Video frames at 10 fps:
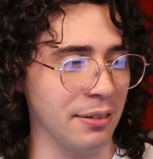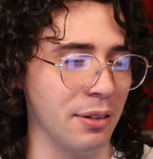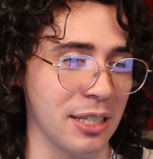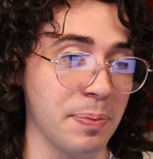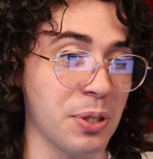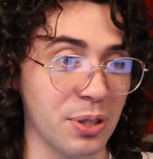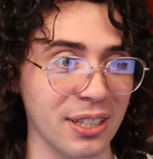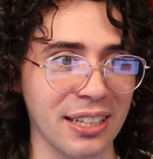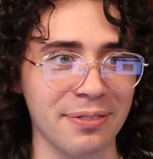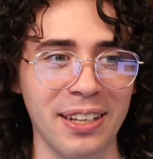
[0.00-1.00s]
especially
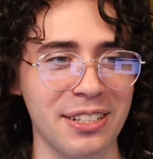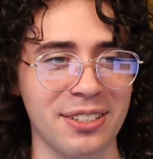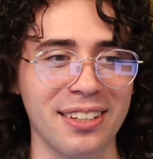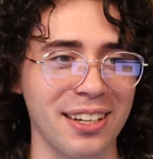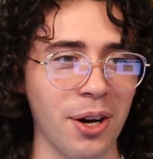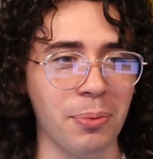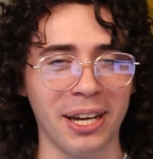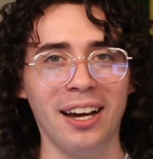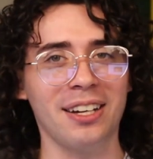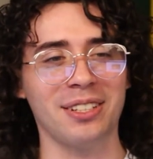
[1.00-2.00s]
League of Legends, like, oh
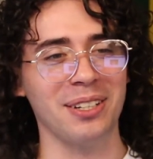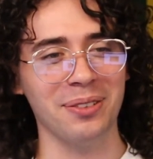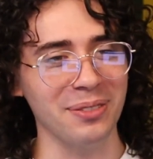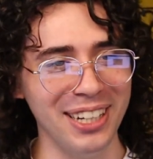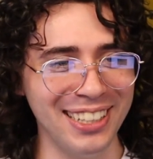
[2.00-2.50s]
my gosh, I don't,